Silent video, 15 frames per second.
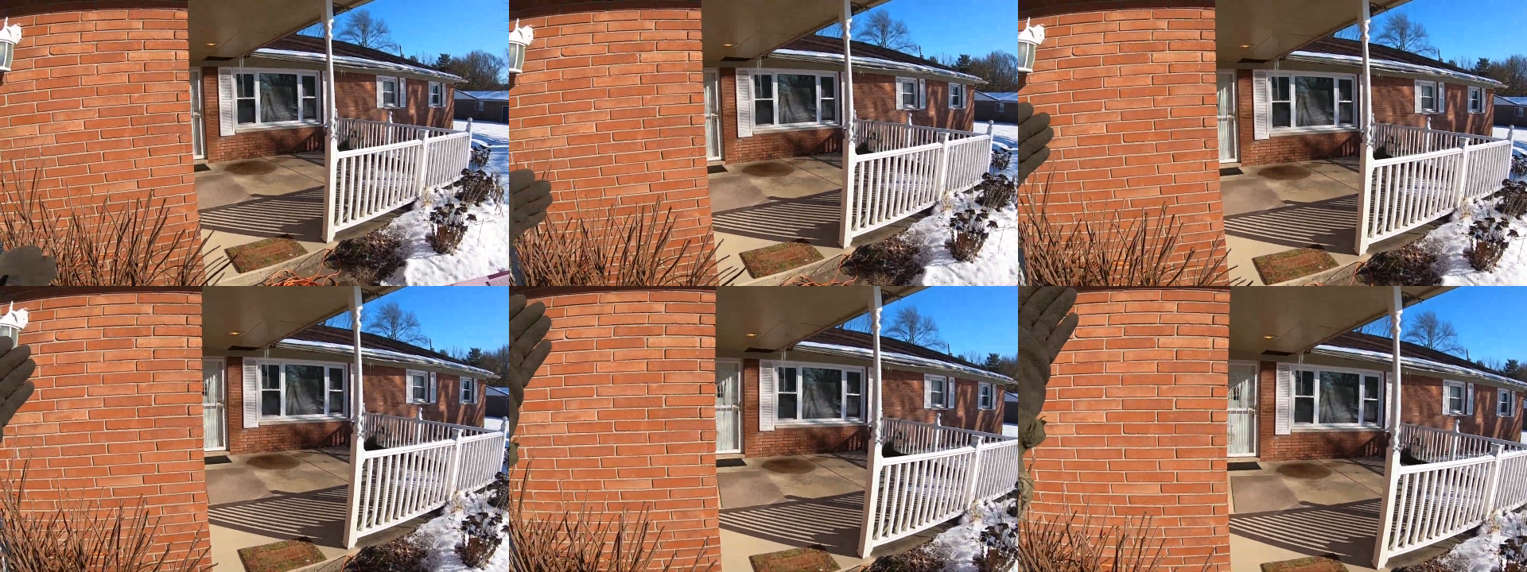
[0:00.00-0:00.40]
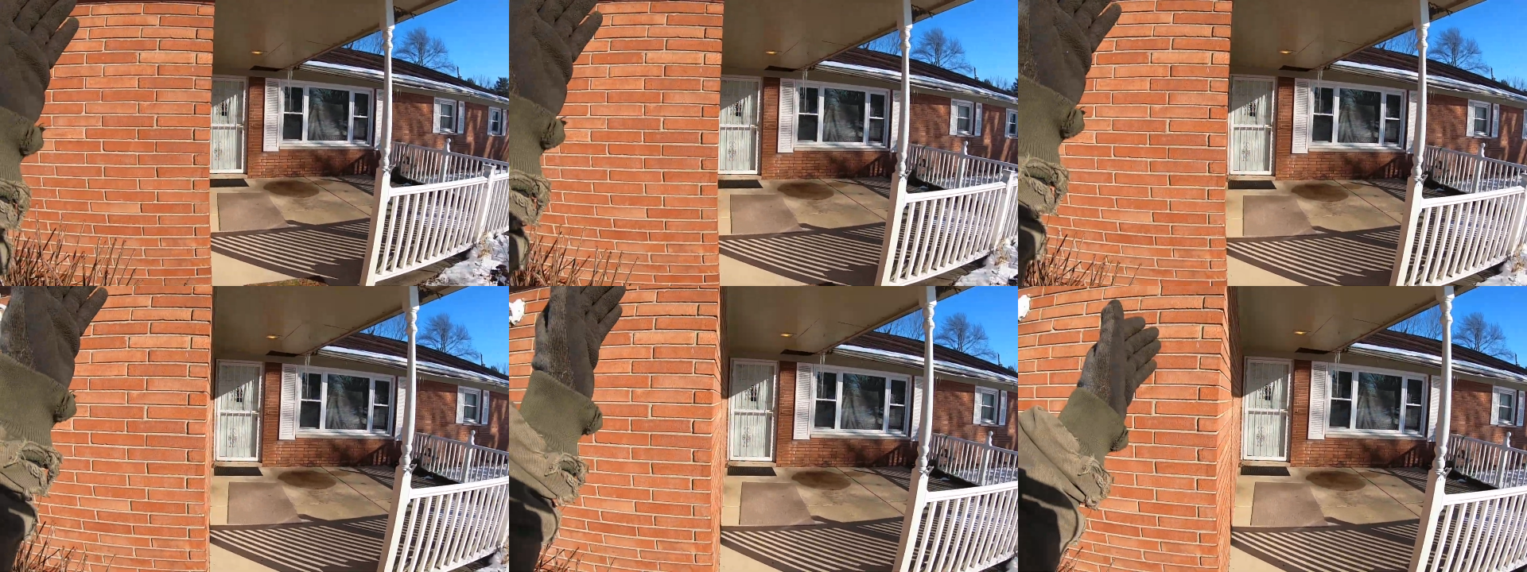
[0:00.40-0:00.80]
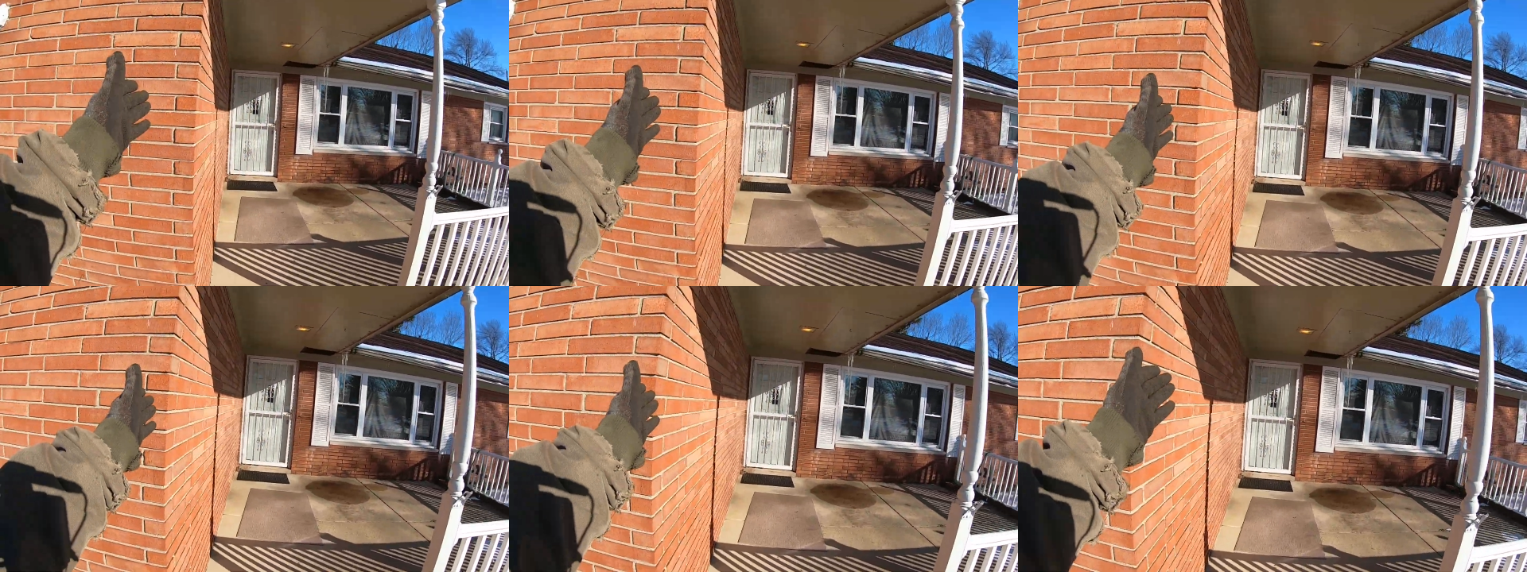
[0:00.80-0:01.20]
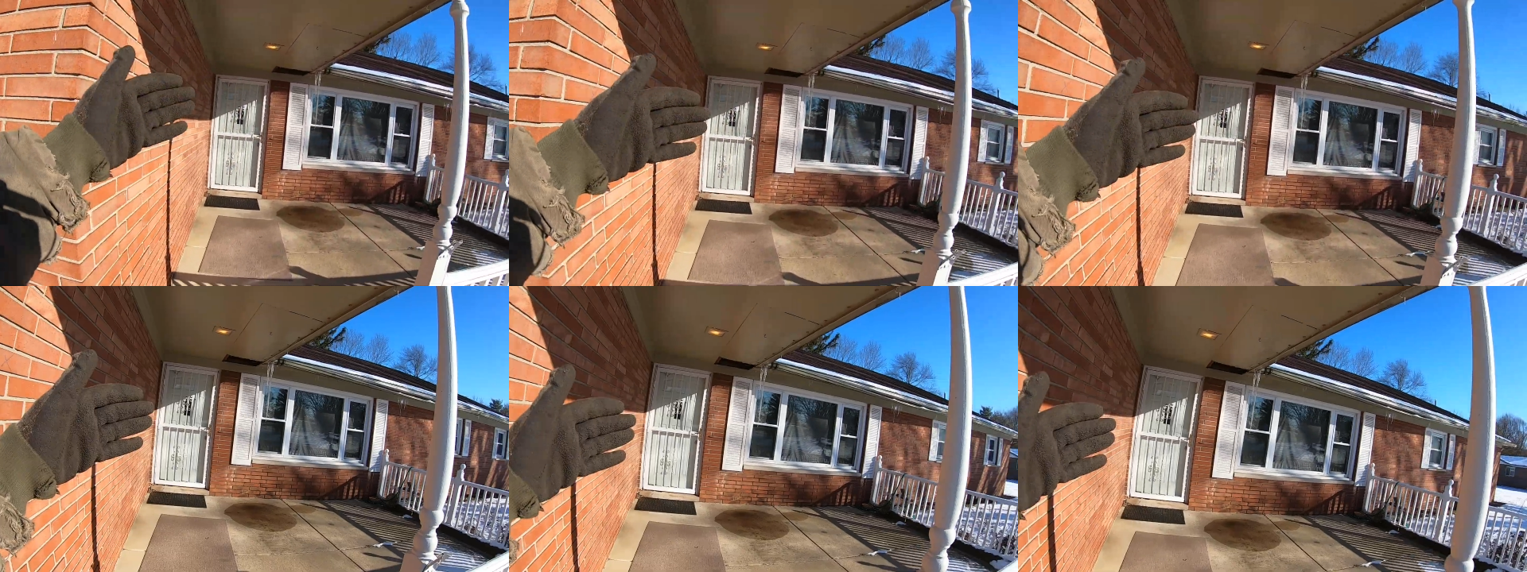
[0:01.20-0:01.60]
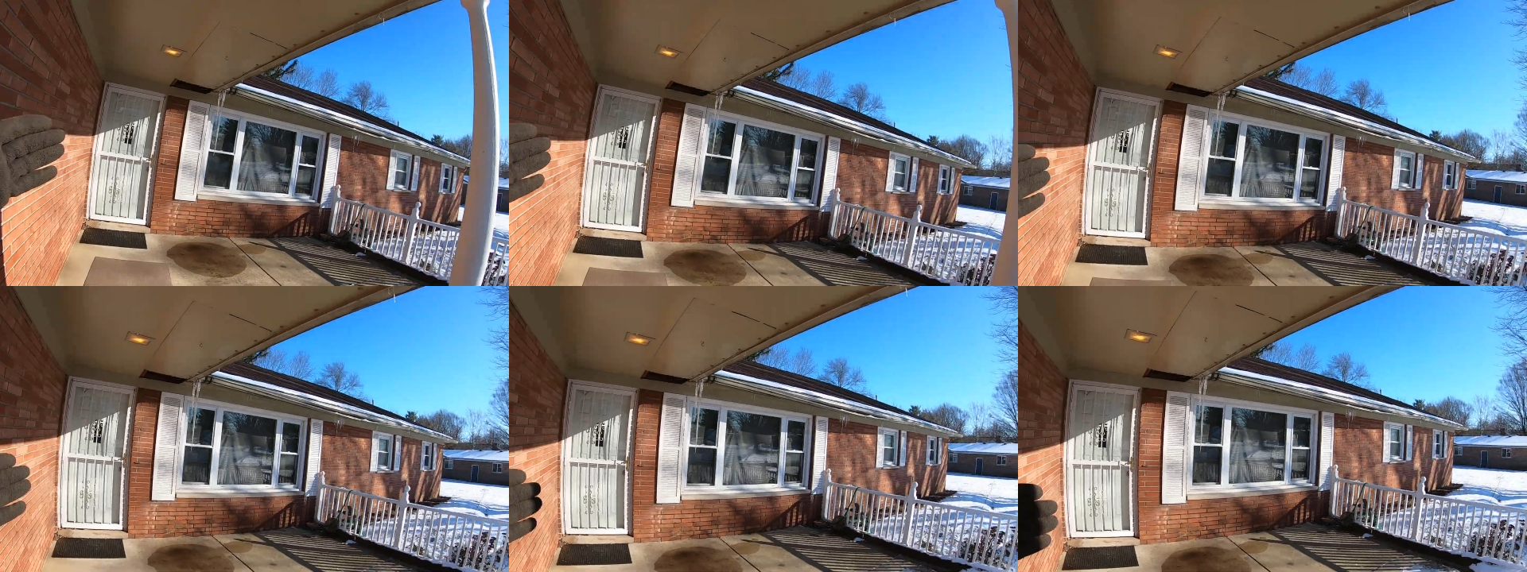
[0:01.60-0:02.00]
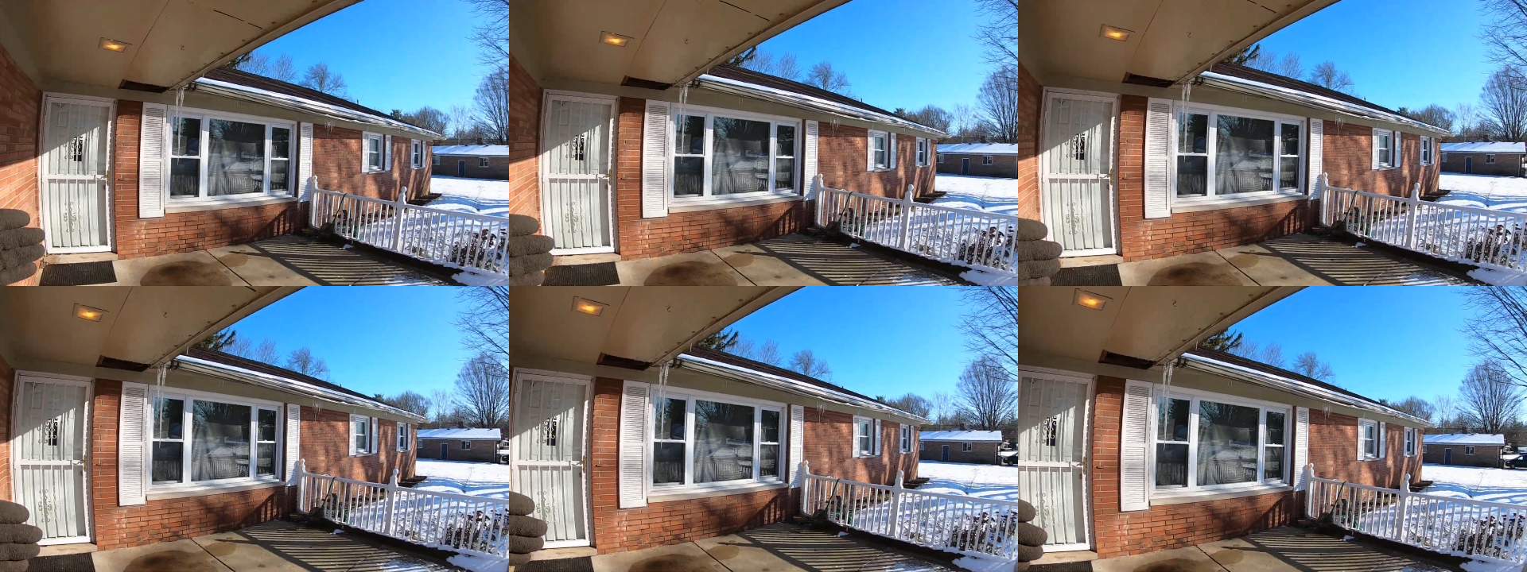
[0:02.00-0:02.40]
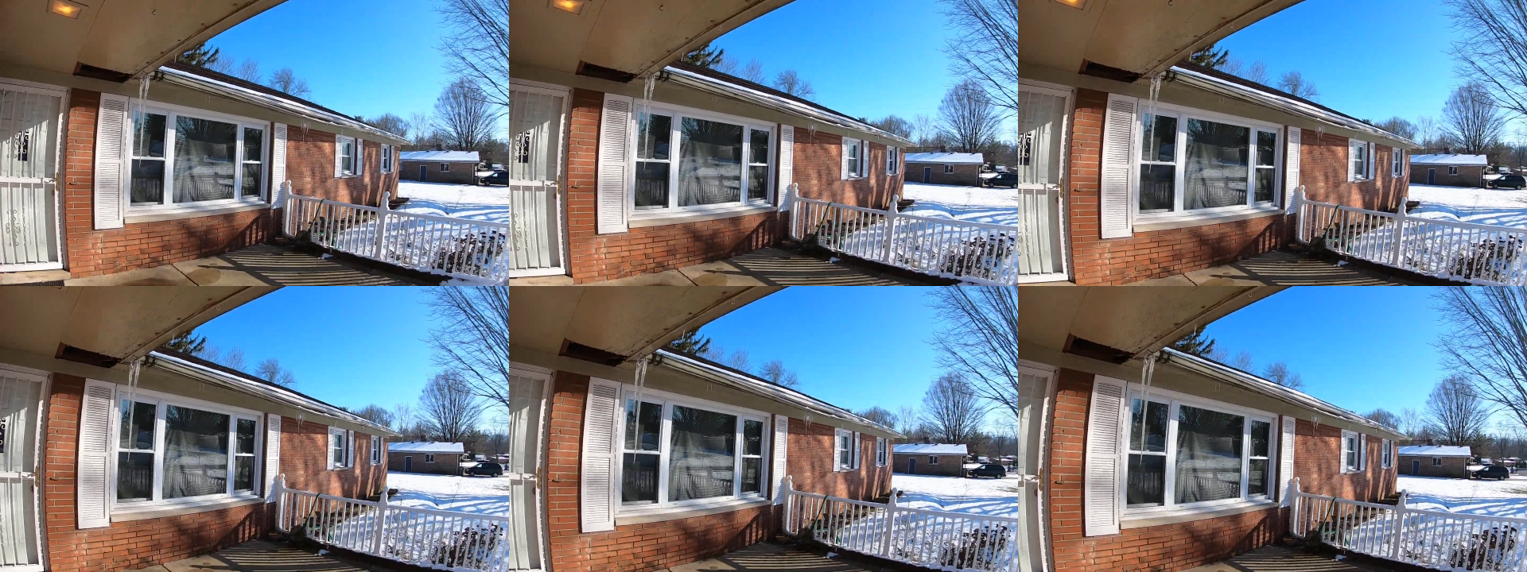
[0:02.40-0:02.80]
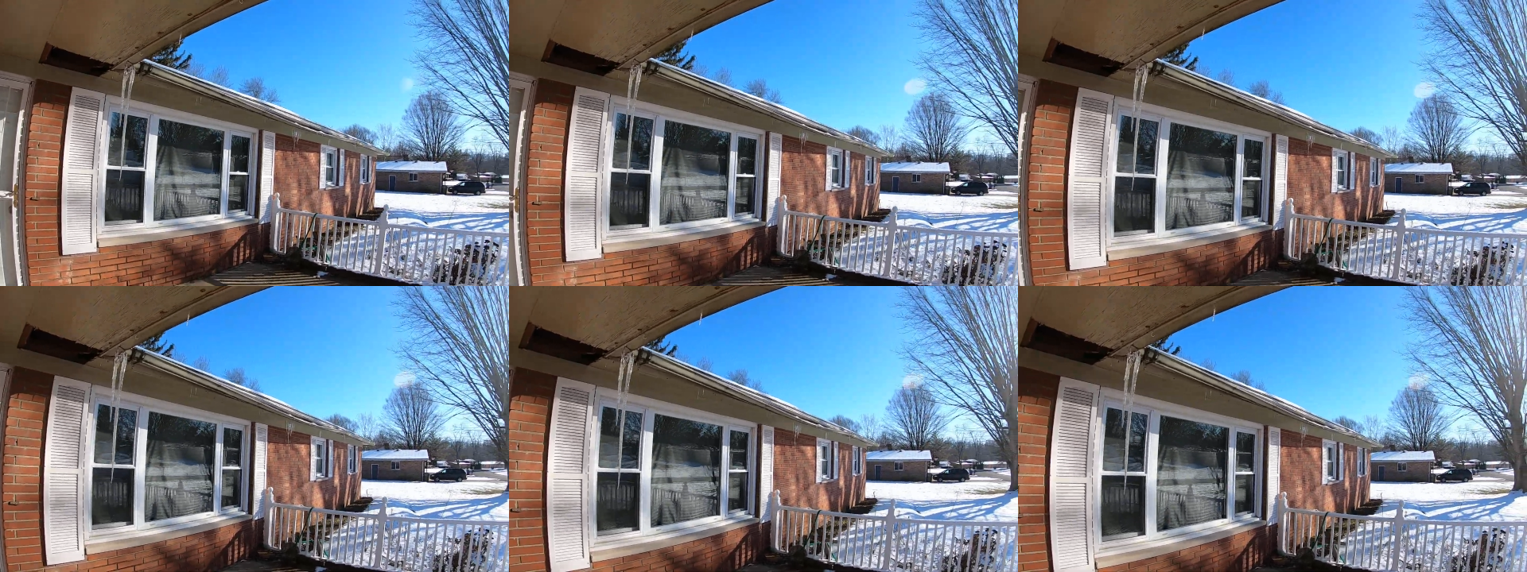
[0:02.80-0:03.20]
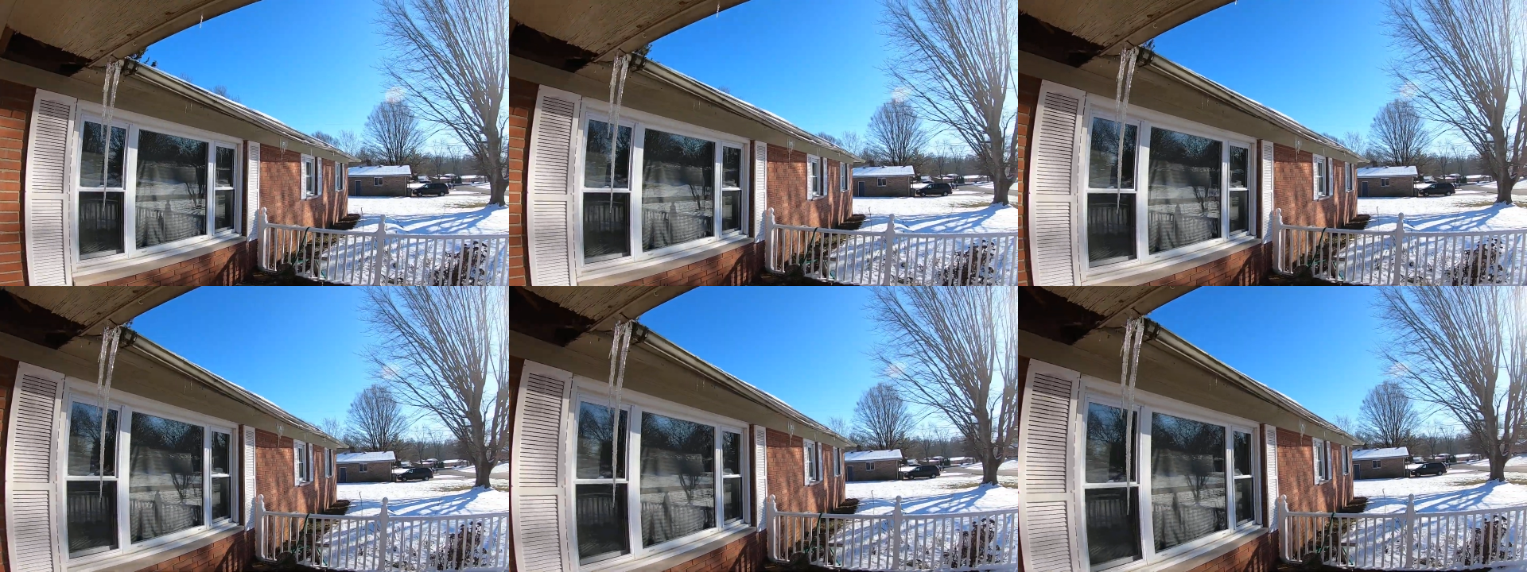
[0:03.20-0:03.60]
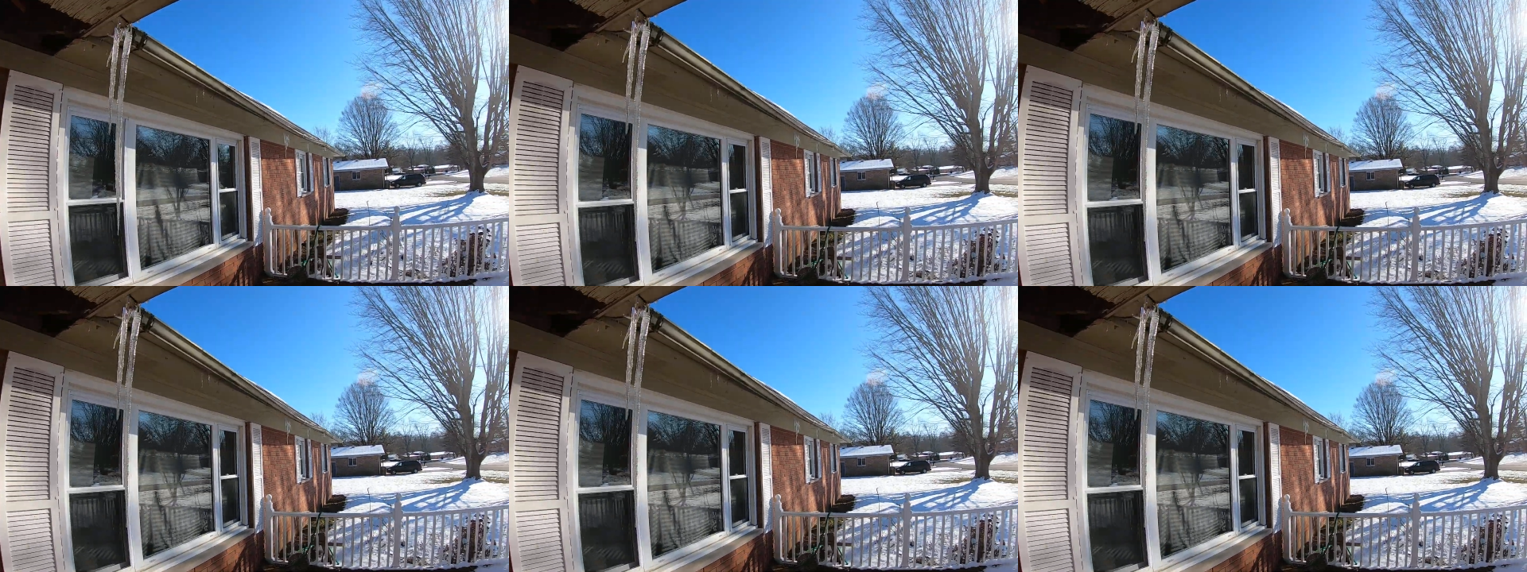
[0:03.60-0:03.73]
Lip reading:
No face is visible, so there are no lips to read.